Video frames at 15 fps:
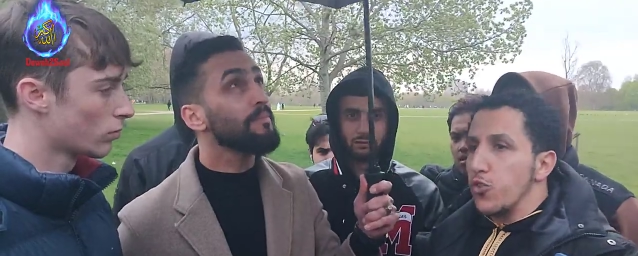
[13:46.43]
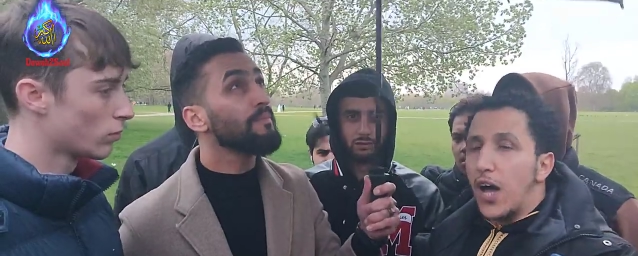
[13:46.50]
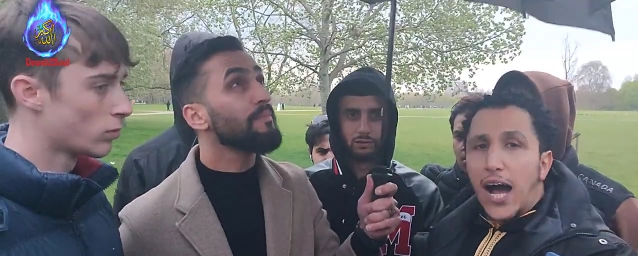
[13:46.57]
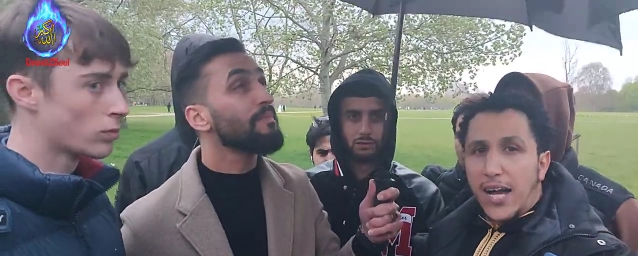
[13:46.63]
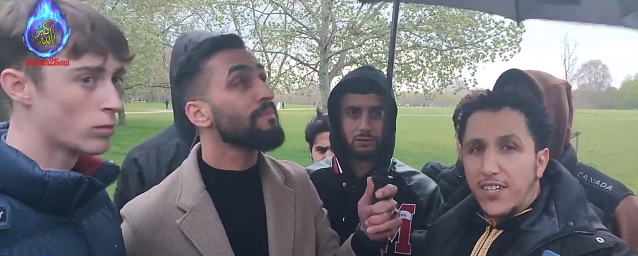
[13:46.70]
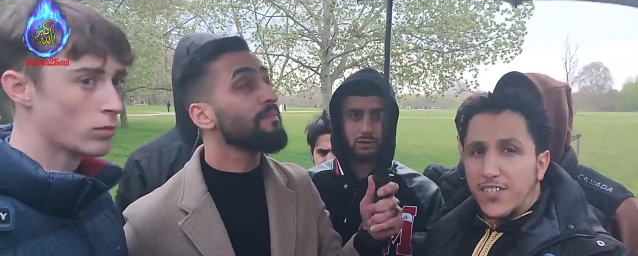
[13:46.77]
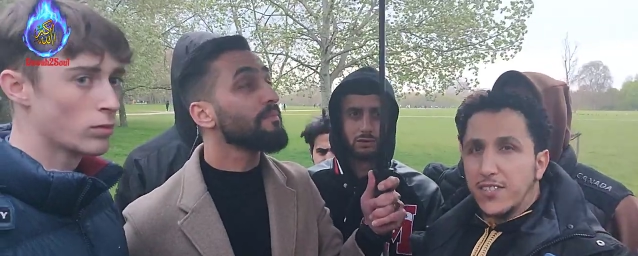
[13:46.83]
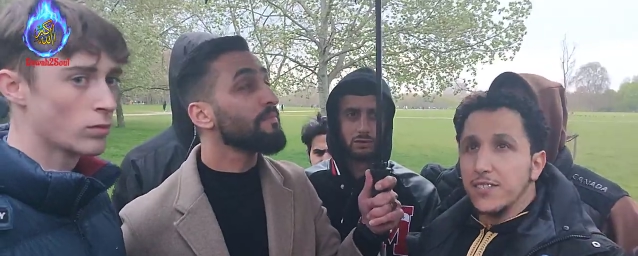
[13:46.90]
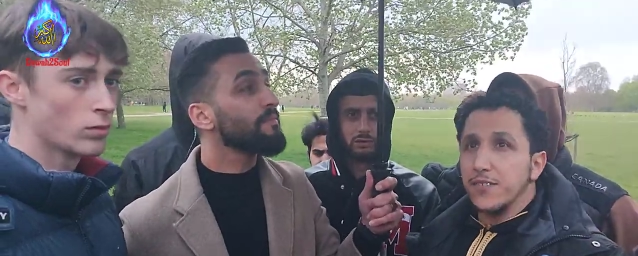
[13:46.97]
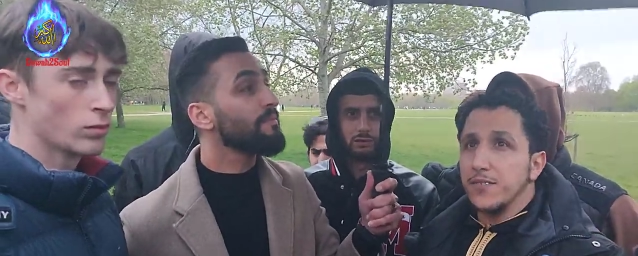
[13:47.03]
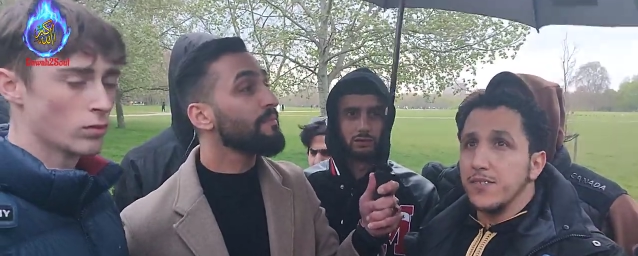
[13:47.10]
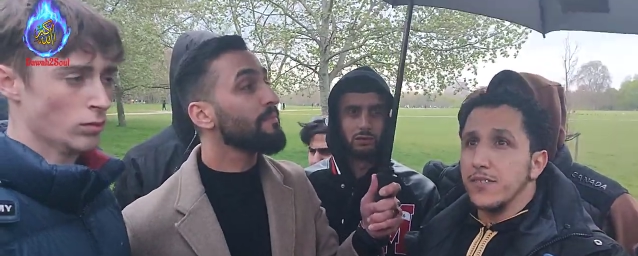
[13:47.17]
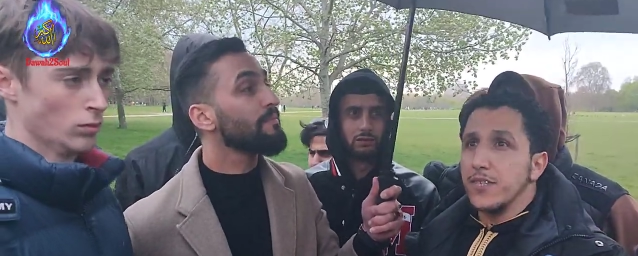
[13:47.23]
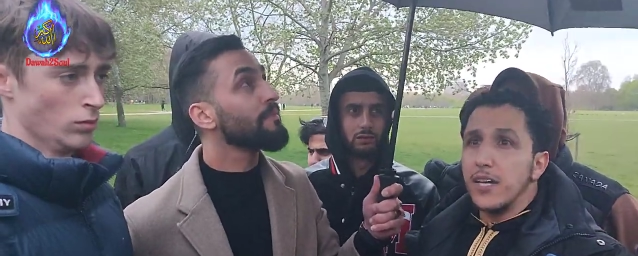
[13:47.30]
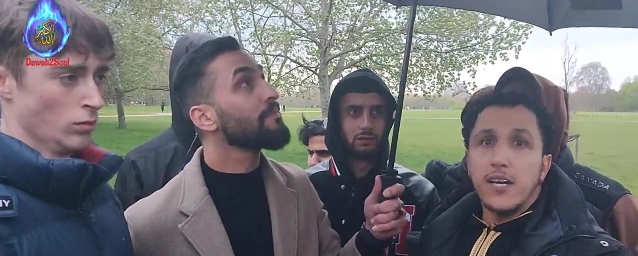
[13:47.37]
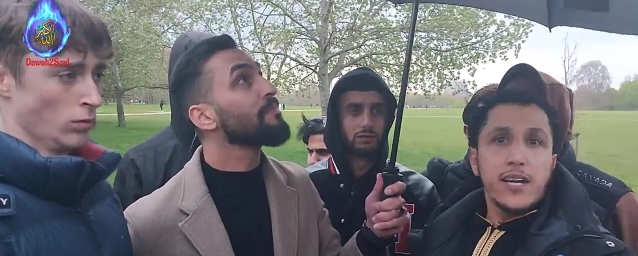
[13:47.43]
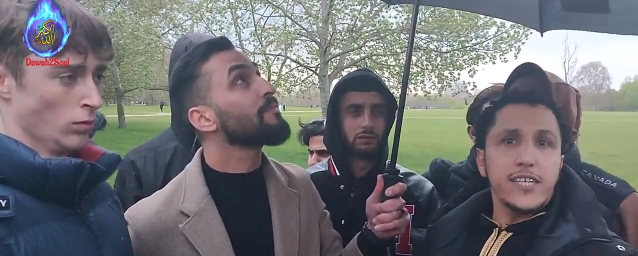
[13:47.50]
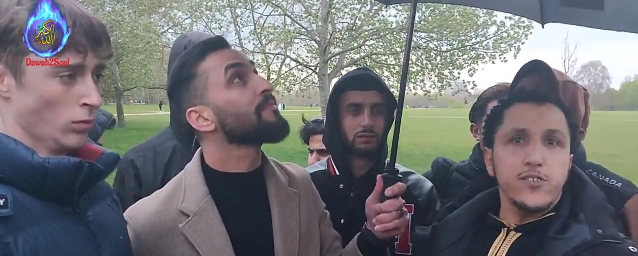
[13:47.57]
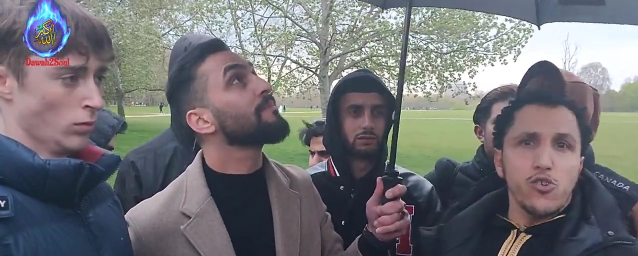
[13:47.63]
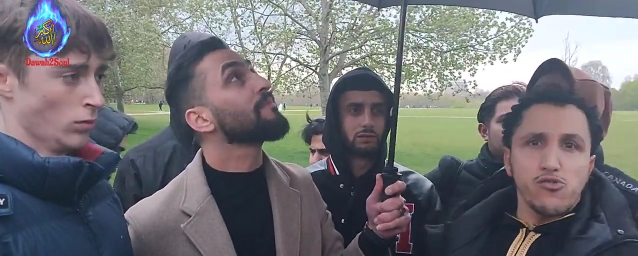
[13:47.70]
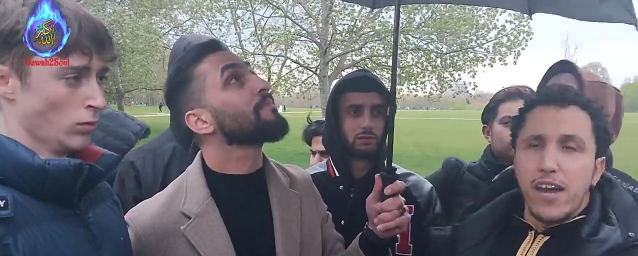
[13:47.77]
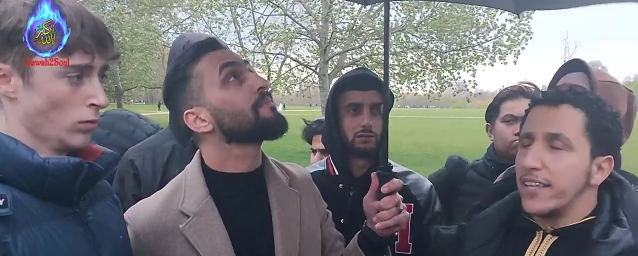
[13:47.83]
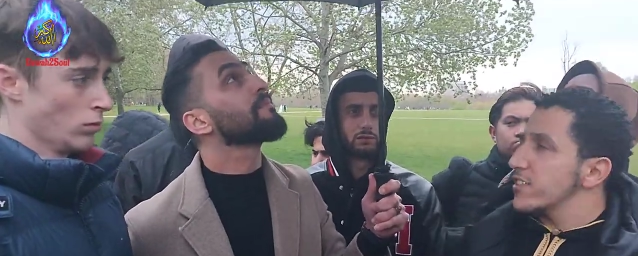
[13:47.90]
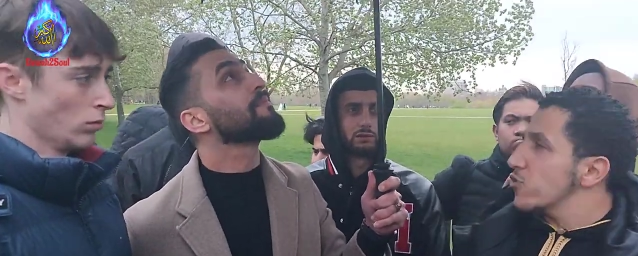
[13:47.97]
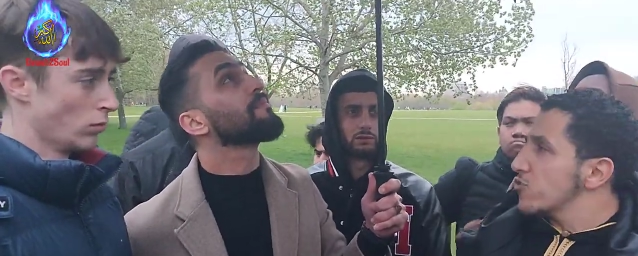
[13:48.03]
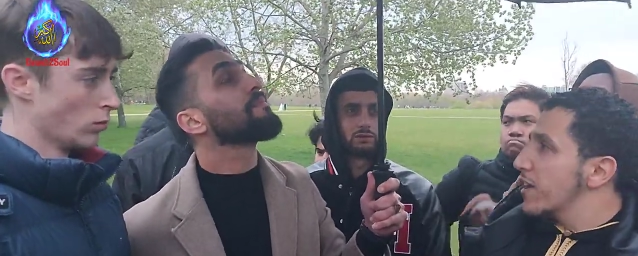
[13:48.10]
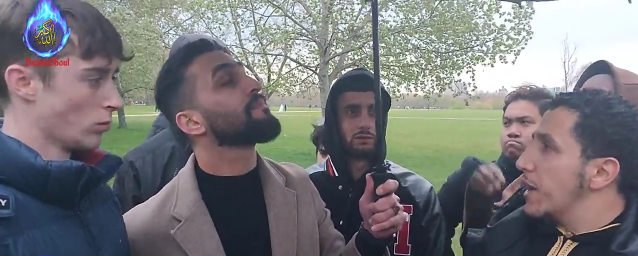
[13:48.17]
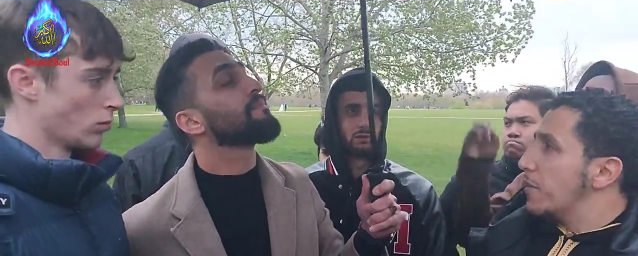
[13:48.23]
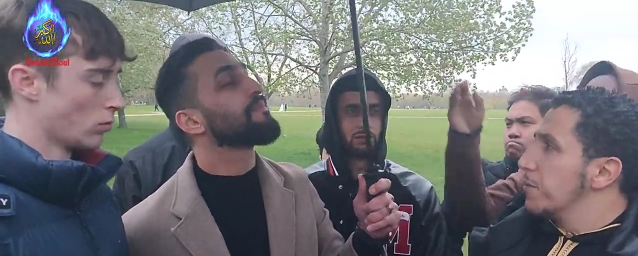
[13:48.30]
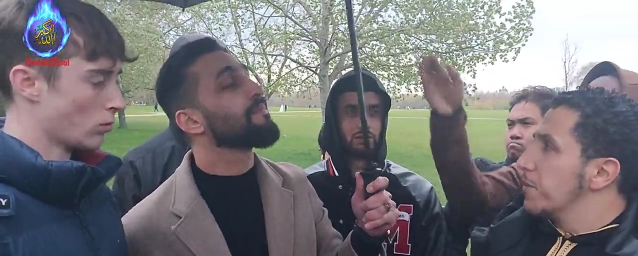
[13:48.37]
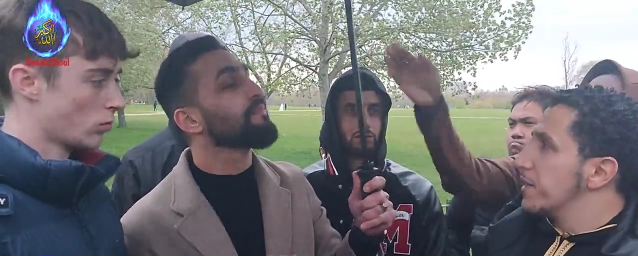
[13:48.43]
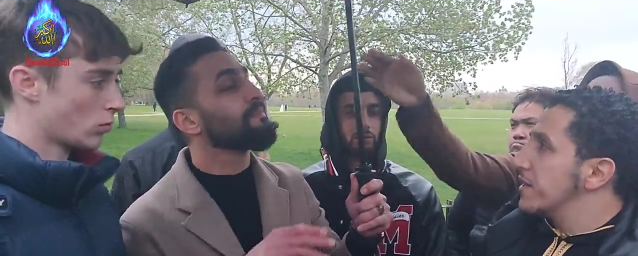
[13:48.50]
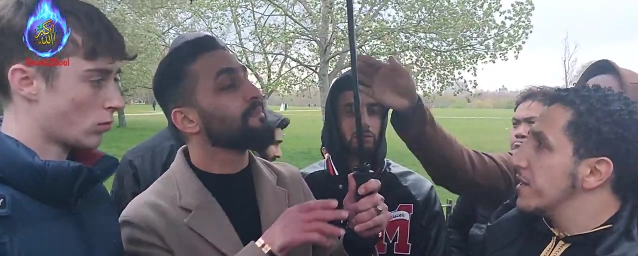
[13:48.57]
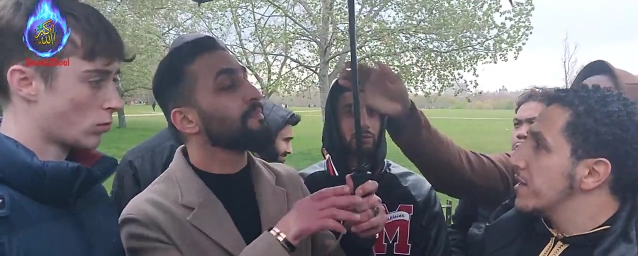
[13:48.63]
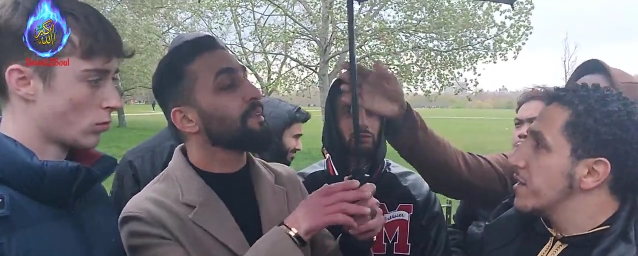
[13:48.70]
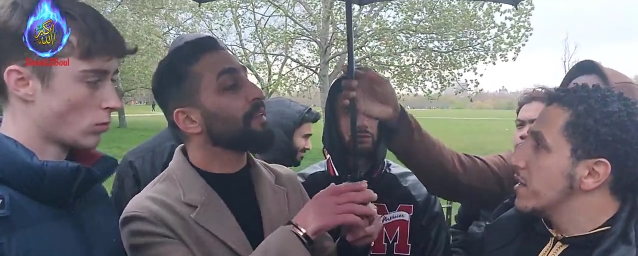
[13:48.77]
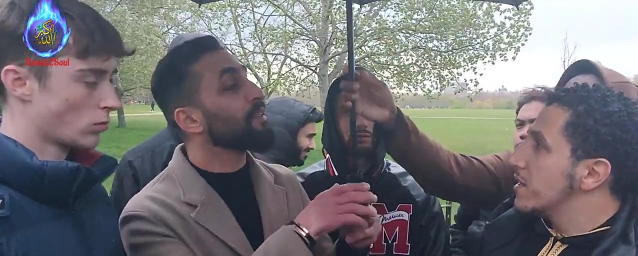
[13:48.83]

Speaker 1: told us, it's not rain, It's not rain, Habibi.